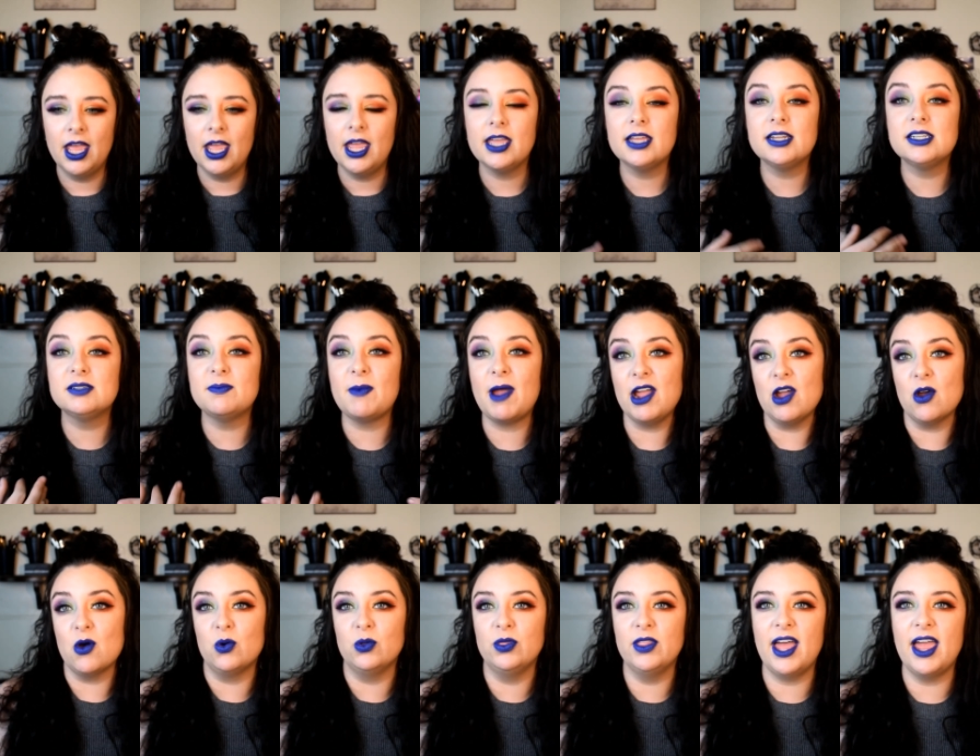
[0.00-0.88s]
into my
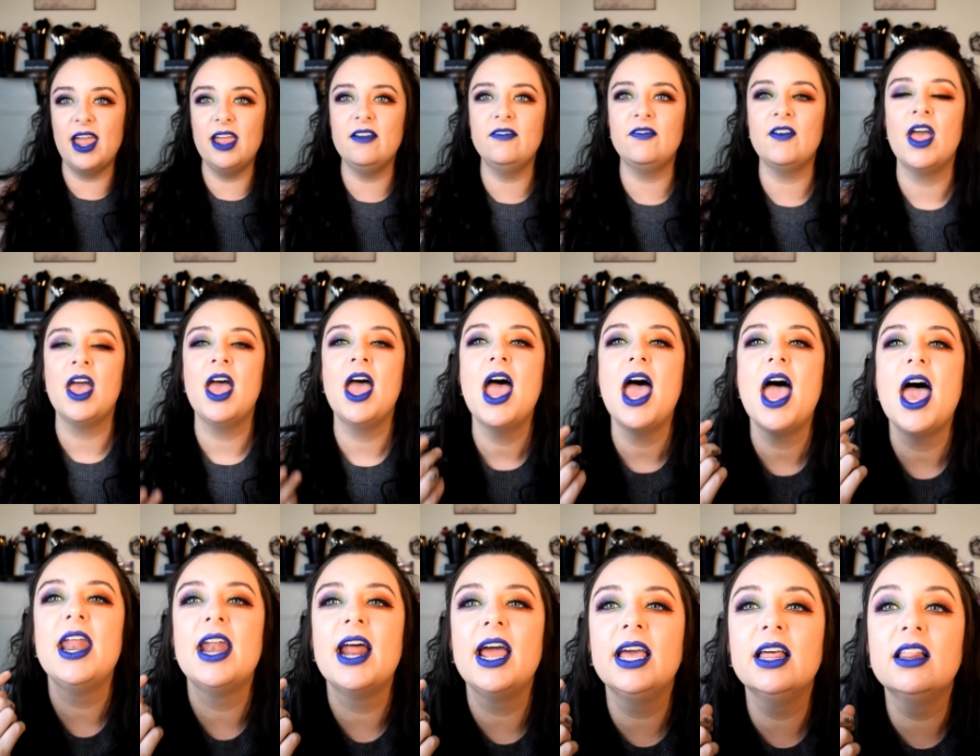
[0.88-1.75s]
own life.
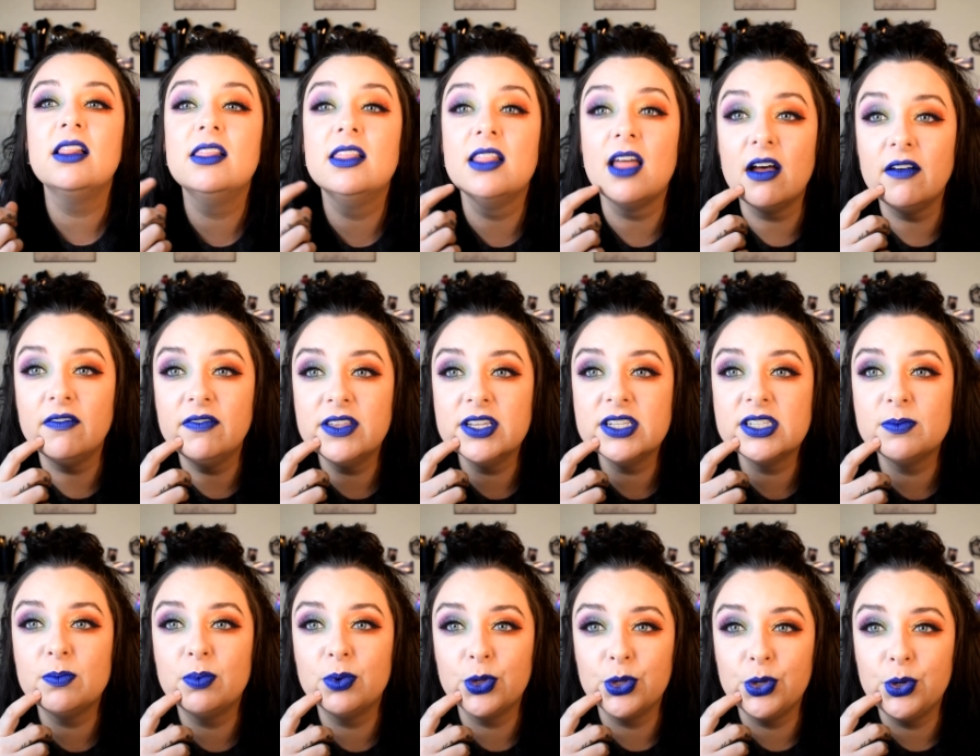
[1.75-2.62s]
And I love
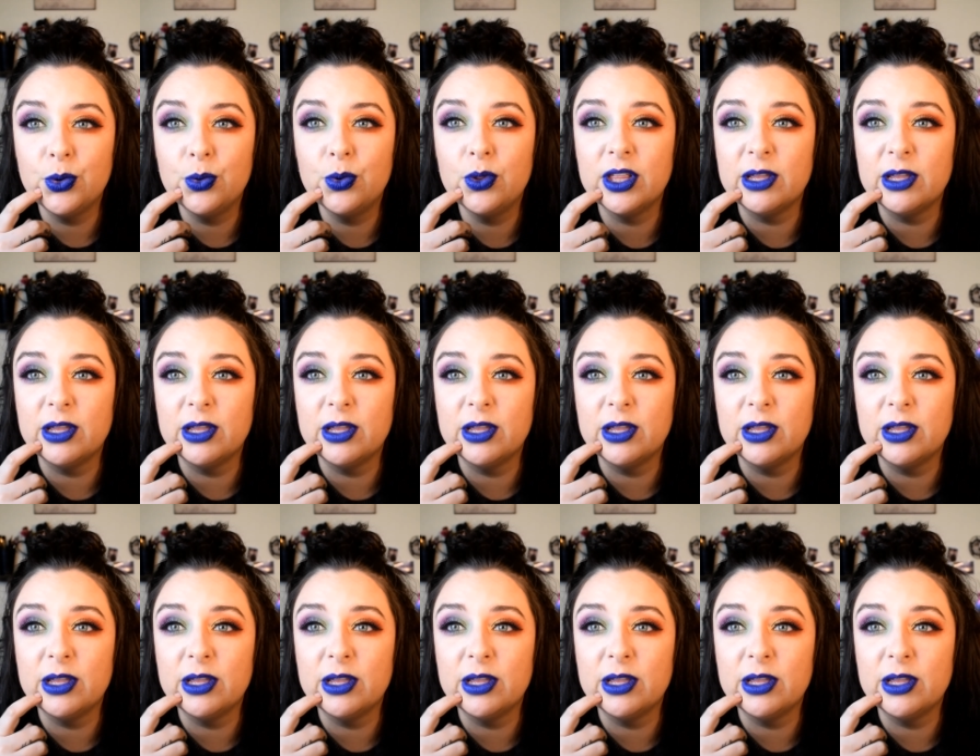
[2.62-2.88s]
this blue